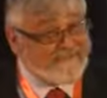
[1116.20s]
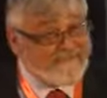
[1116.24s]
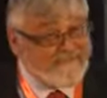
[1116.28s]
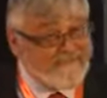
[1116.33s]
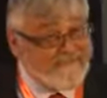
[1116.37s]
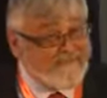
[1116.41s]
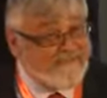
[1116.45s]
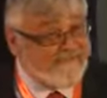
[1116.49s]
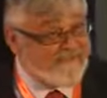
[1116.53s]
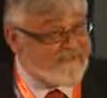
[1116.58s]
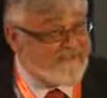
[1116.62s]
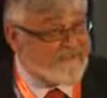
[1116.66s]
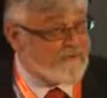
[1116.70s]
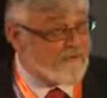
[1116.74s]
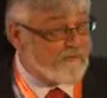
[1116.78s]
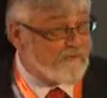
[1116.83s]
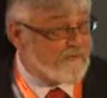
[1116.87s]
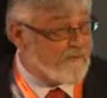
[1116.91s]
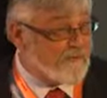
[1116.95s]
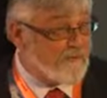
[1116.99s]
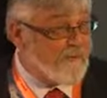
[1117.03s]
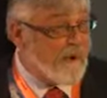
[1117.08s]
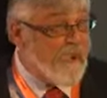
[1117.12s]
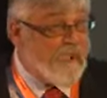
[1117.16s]
this new thing
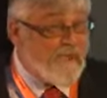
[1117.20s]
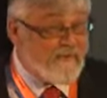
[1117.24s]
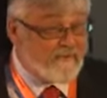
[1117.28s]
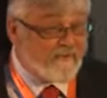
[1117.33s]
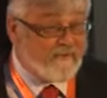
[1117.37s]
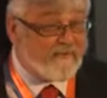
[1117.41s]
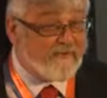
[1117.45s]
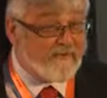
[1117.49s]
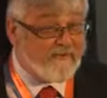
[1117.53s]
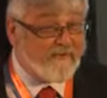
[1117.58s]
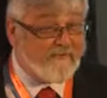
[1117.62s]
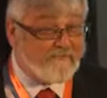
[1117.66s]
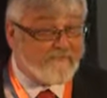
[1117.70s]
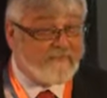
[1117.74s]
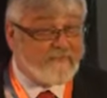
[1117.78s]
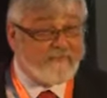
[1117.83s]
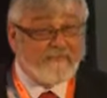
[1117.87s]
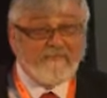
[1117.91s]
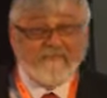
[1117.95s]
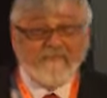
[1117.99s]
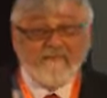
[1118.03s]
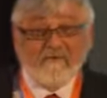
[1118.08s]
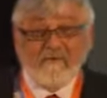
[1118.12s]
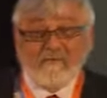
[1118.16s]
called the web
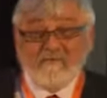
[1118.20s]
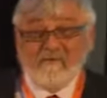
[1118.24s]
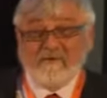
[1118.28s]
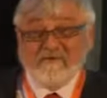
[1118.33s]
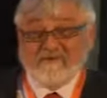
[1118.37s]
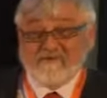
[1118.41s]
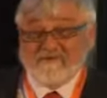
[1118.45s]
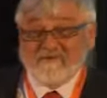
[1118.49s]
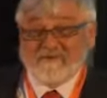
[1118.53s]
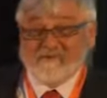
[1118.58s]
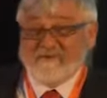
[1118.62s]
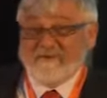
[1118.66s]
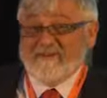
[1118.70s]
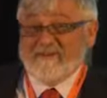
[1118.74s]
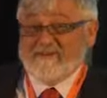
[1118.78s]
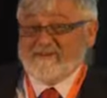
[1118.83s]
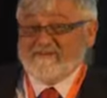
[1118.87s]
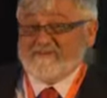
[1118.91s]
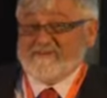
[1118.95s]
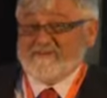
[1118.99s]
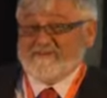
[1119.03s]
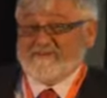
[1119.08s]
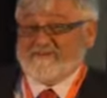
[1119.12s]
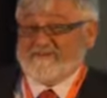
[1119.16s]
which we're going to
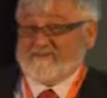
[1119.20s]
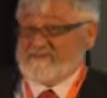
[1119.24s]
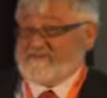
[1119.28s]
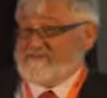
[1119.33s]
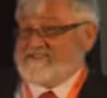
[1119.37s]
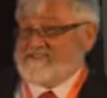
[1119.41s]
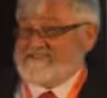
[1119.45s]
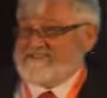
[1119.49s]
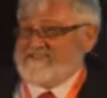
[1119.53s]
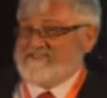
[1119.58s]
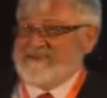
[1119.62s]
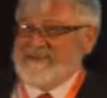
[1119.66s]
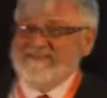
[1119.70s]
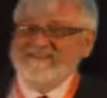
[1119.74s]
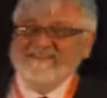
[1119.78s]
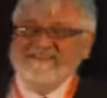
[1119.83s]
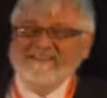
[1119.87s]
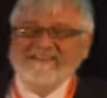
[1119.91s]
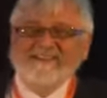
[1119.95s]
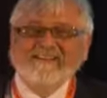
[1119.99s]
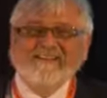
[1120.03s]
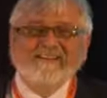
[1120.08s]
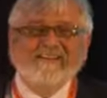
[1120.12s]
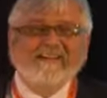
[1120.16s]
use for JISCmail.
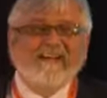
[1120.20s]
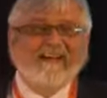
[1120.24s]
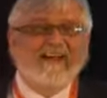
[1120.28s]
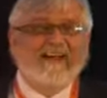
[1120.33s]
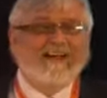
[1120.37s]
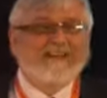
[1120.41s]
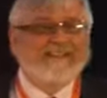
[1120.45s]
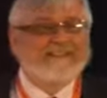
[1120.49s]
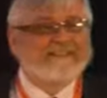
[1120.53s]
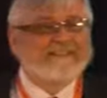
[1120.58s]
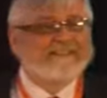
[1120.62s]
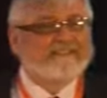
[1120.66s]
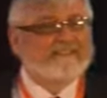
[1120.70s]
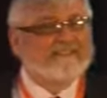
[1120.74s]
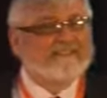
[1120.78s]
And